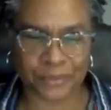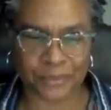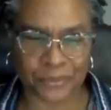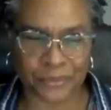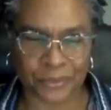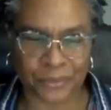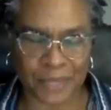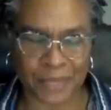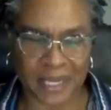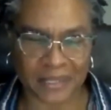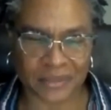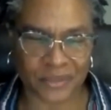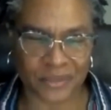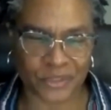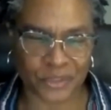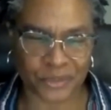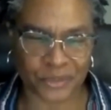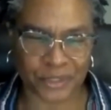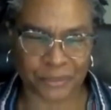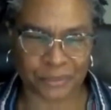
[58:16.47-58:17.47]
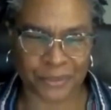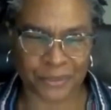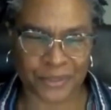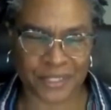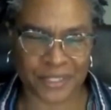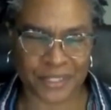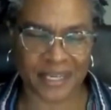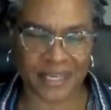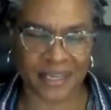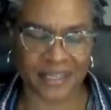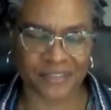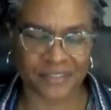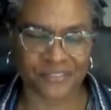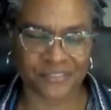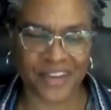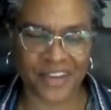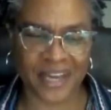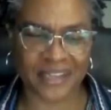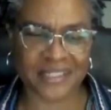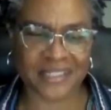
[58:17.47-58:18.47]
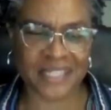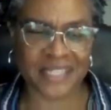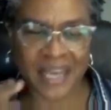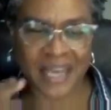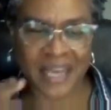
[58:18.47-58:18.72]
repository per se in fact